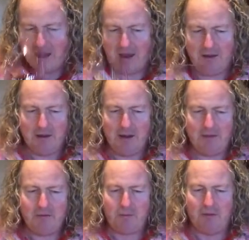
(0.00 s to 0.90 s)
And
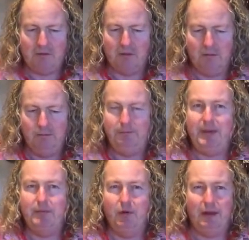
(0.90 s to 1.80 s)
this one's a
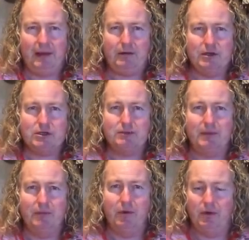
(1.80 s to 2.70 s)
bit more licorice, a
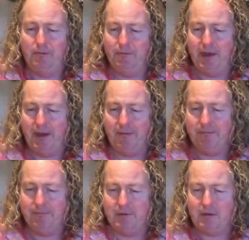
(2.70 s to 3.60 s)
bit more
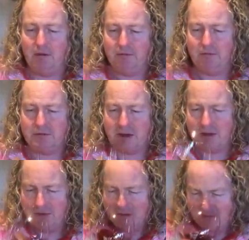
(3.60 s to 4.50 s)

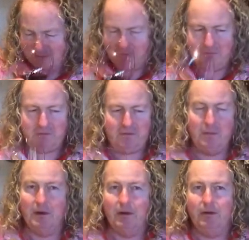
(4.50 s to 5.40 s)
concentrated, but
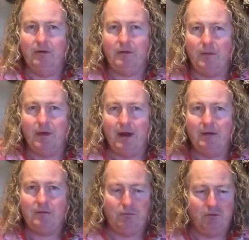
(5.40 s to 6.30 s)
similar in some
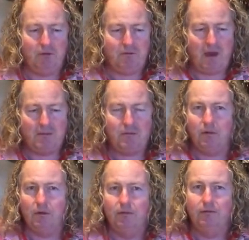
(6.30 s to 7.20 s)
ways, the same
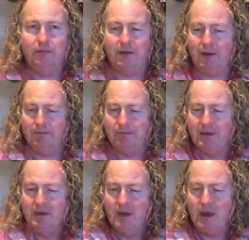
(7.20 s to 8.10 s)
sort of
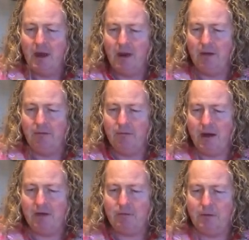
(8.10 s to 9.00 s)

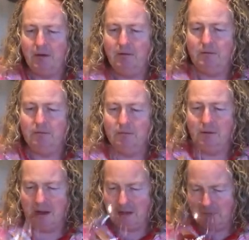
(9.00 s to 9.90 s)
raspberries
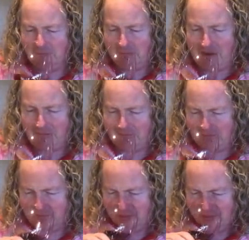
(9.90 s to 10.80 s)
and plums
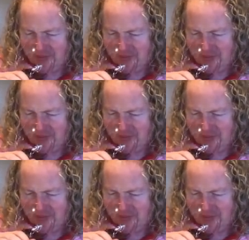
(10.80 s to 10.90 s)
and